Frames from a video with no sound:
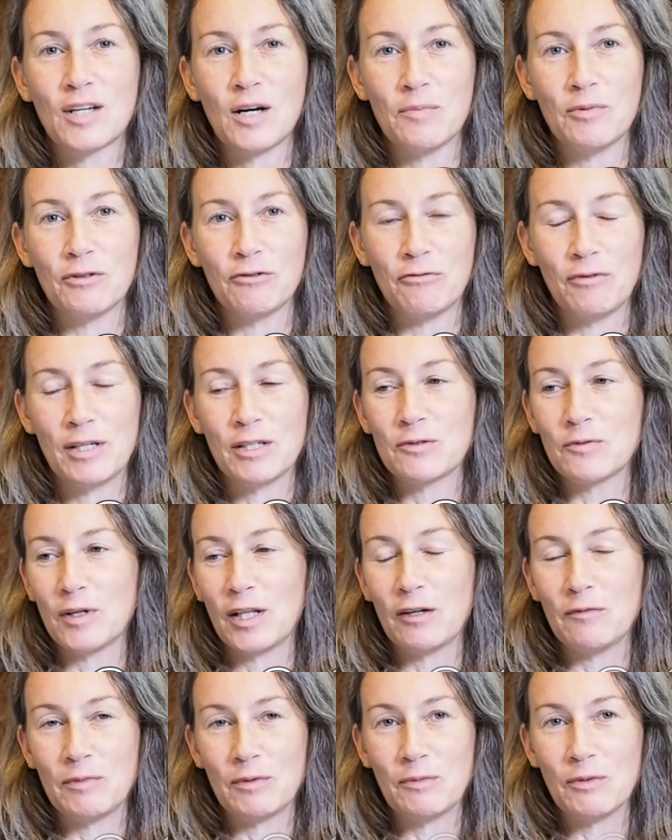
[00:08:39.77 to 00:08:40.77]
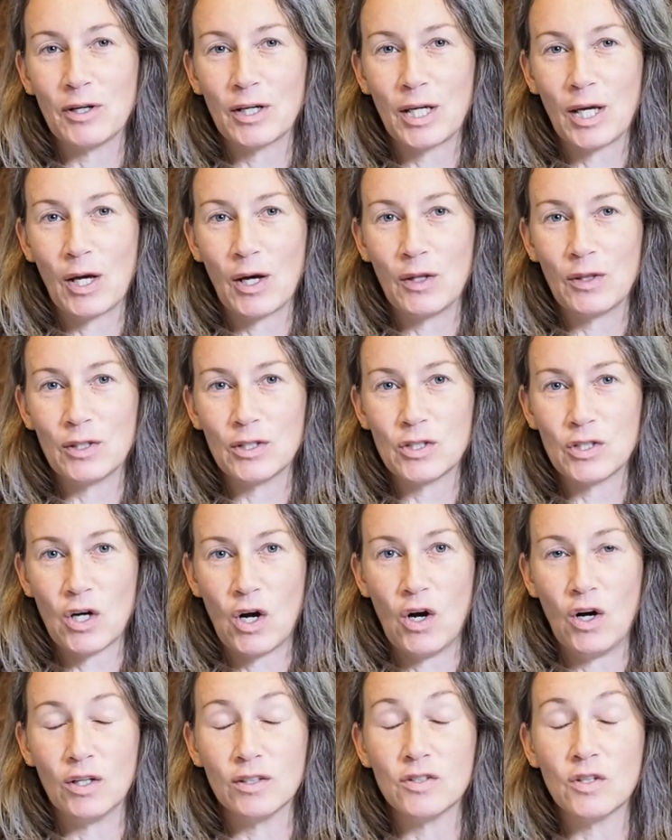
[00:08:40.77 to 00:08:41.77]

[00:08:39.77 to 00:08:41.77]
couple of weeks while I've been working on the shawl,